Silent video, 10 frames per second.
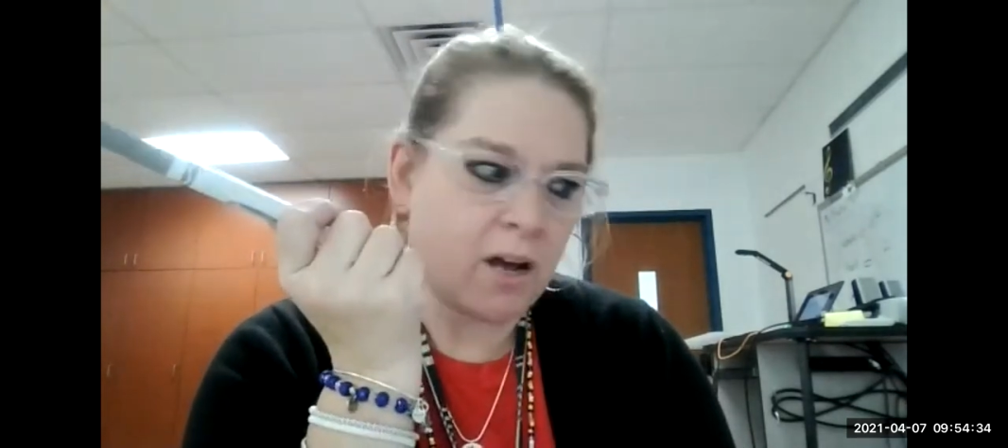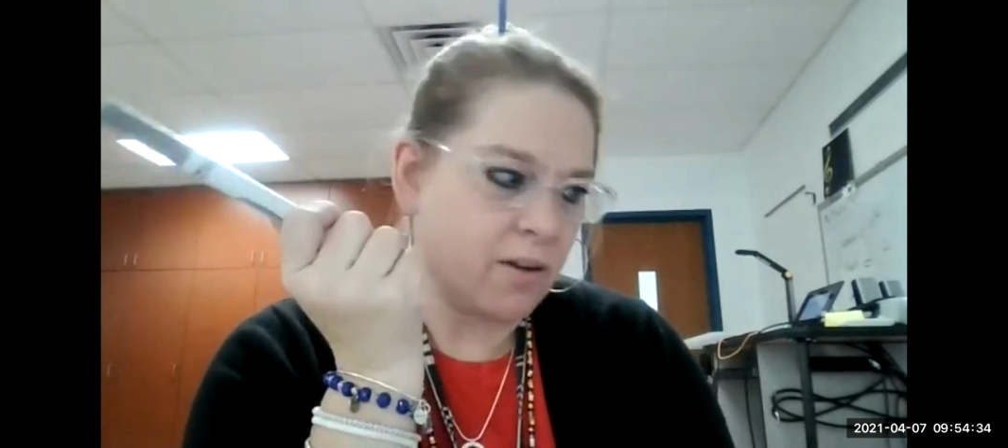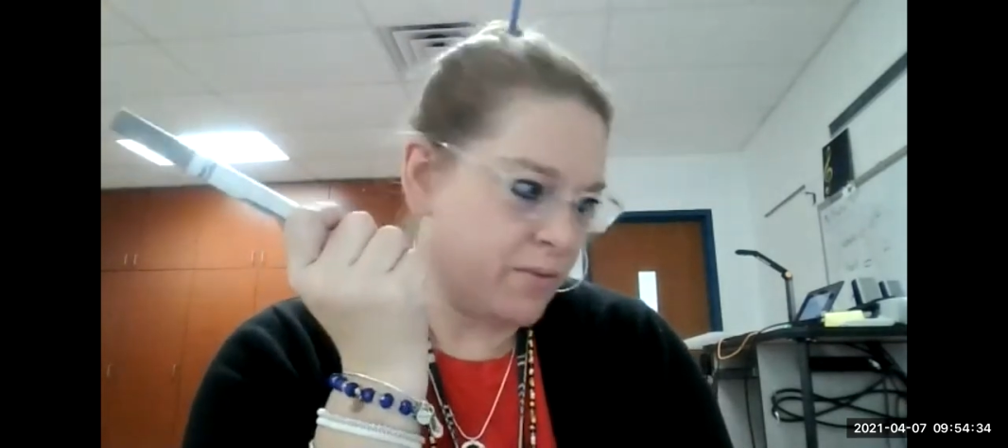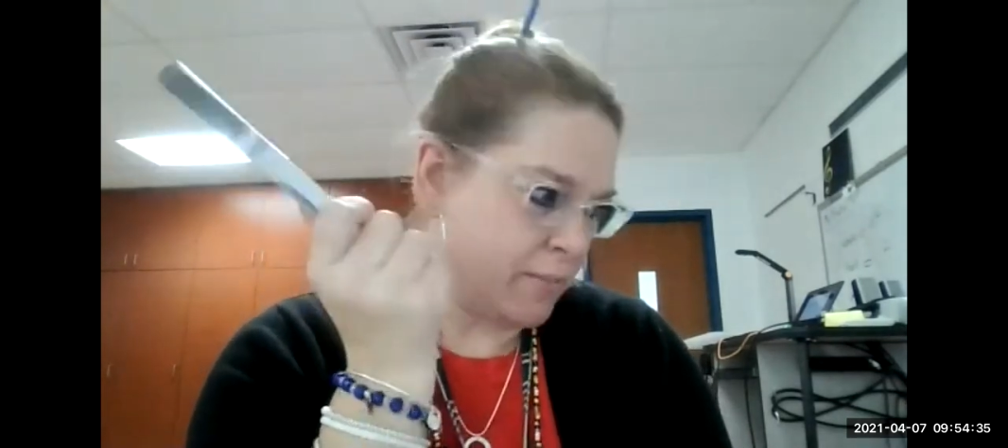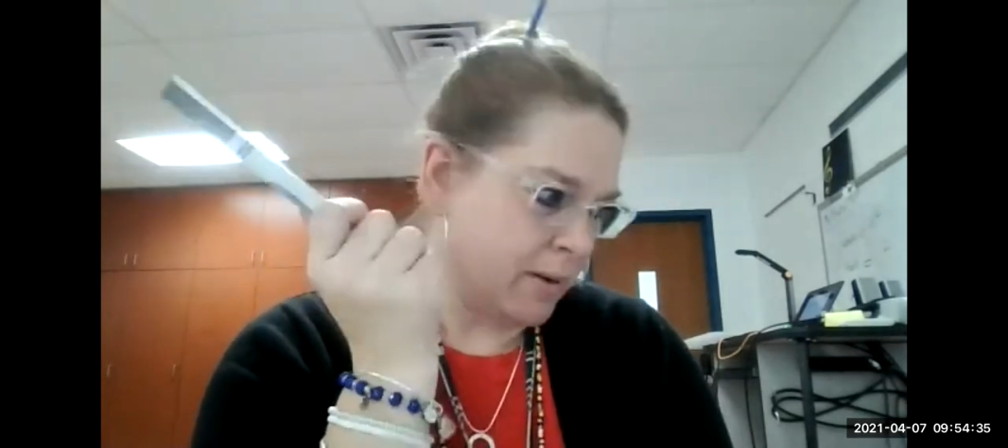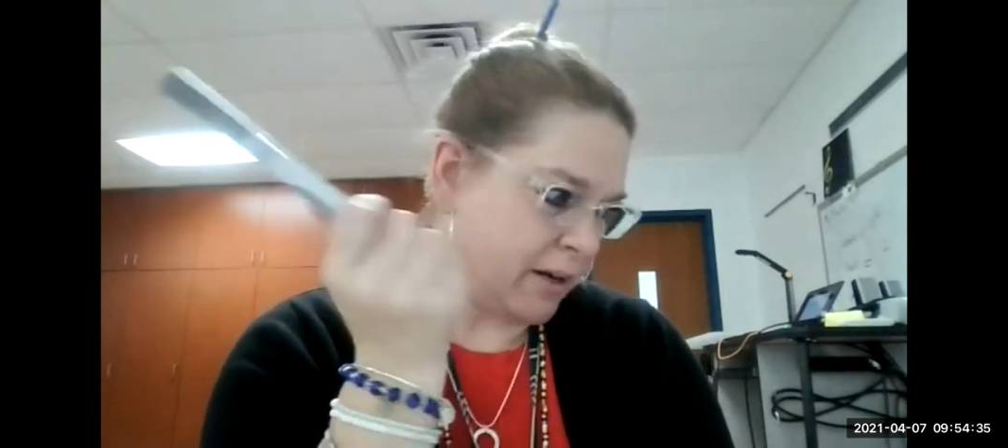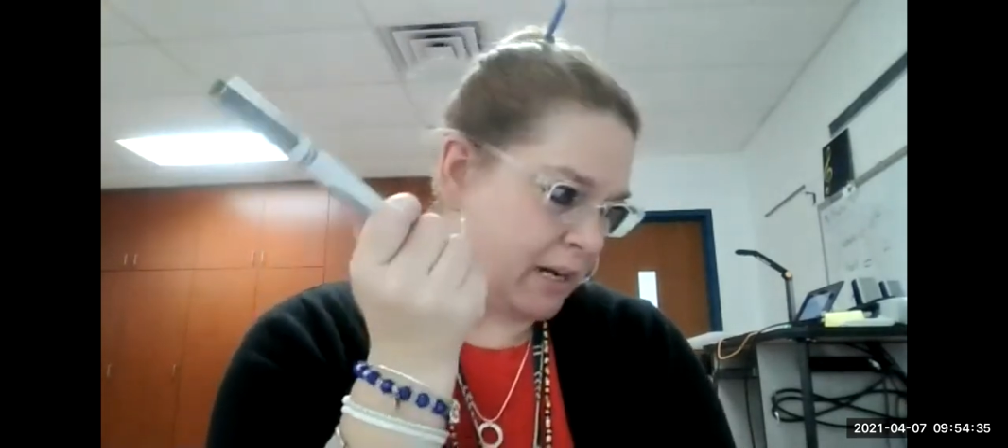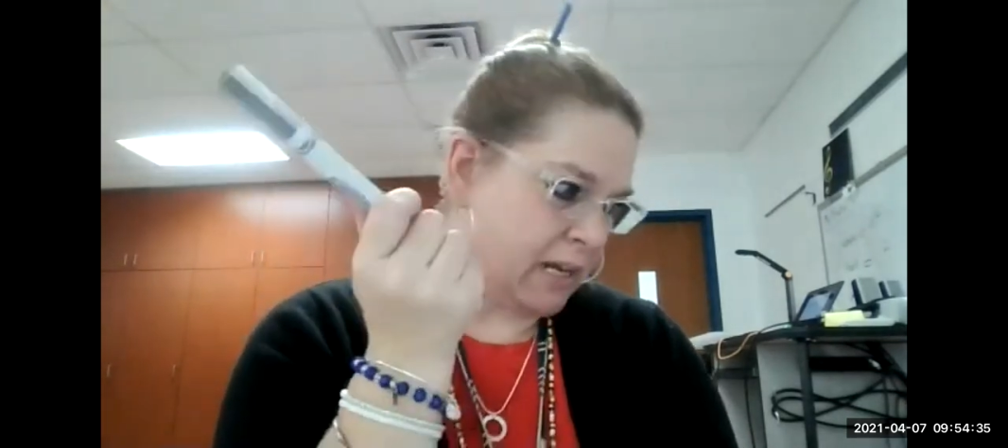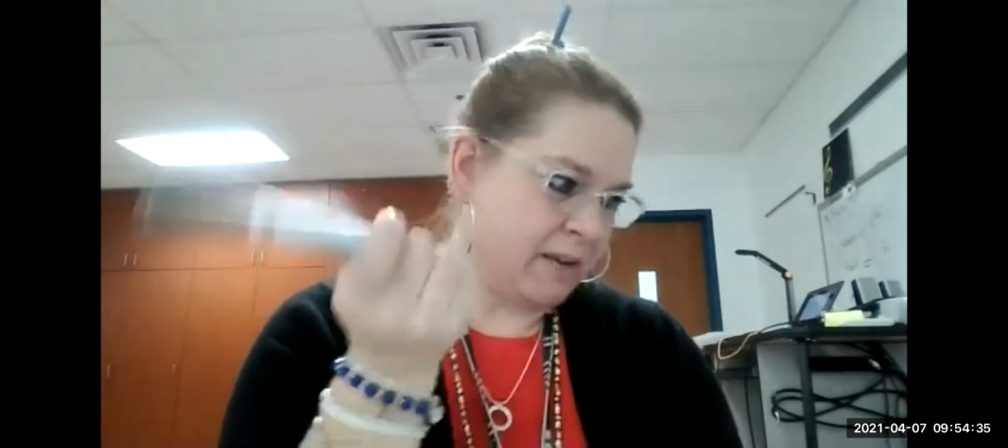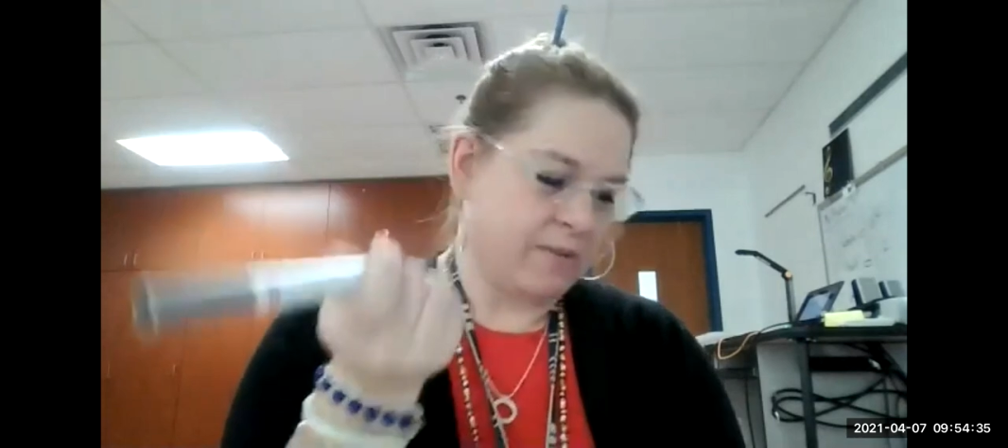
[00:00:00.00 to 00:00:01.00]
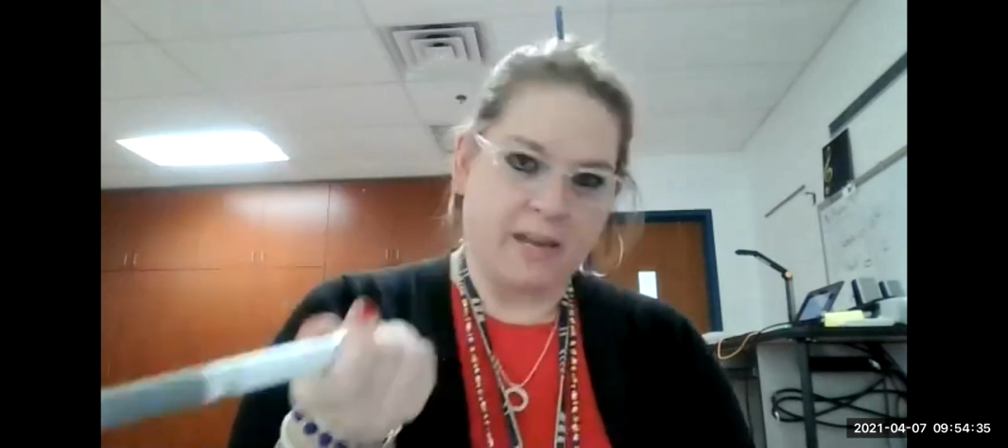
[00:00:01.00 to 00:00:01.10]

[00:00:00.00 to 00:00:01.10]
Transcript: of the body